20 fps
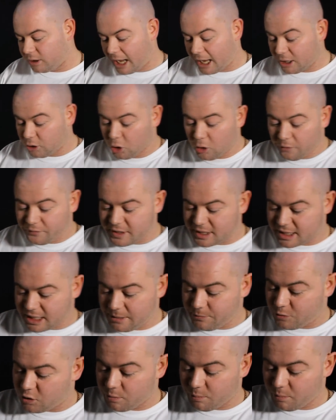I'd love to see
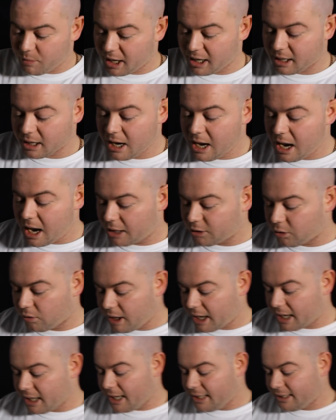him come back. I don't
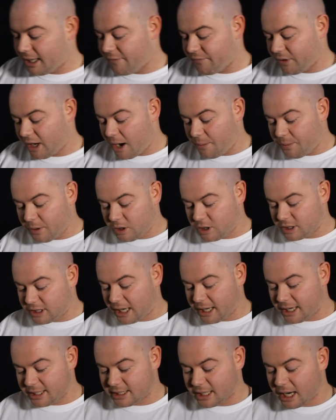reckon it'd ever happen because,
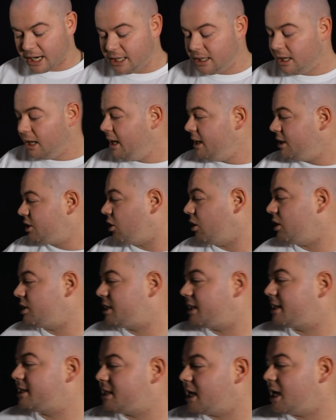like I say, he's got a
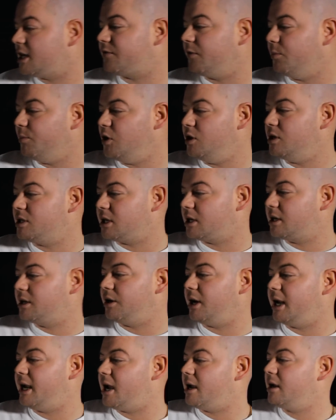successful music
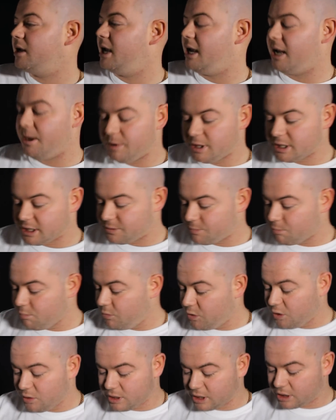career. His
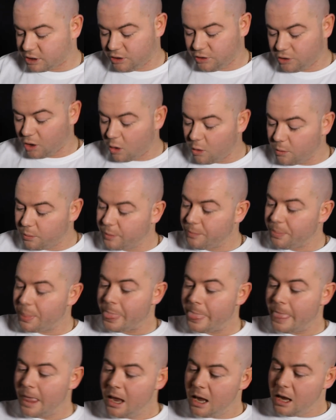music's dope.
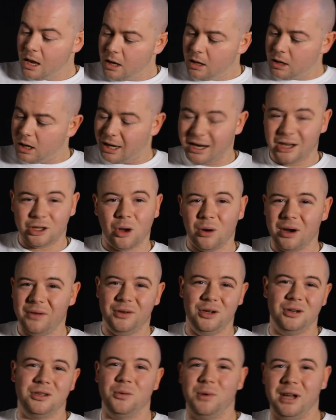And I don't
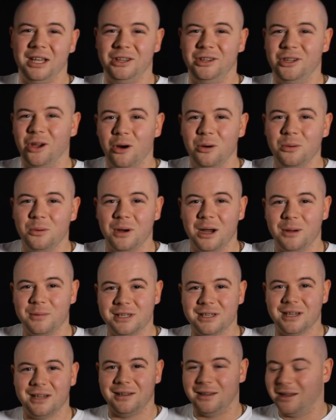even use the word dope when I'm
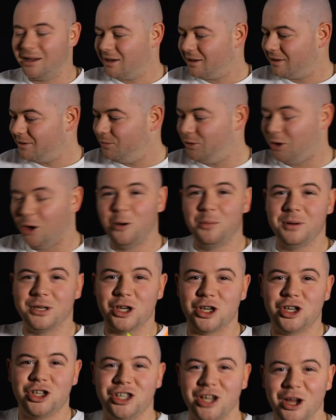saying that. Dope is
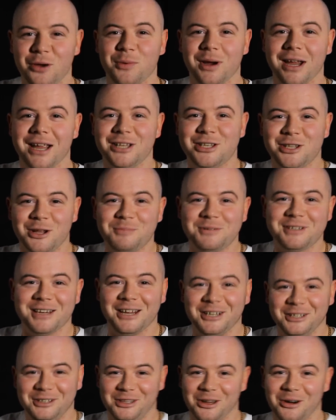a shit word, stop
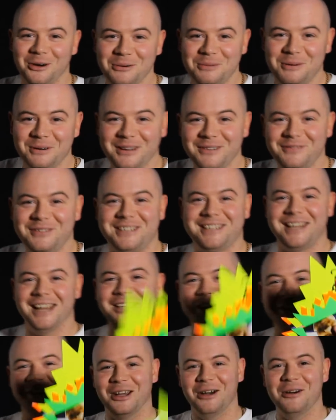saying dope. If you
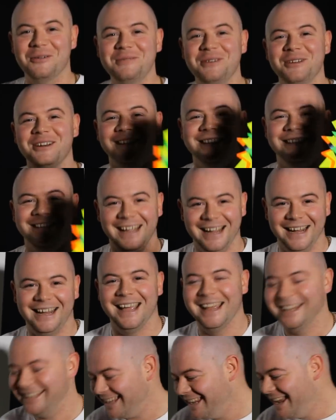say dope, you're a
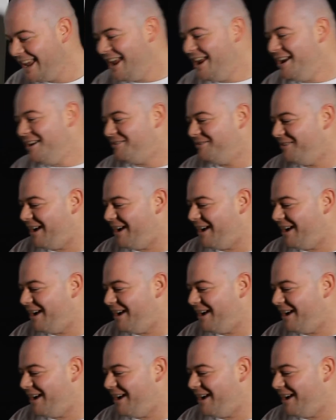dickhead.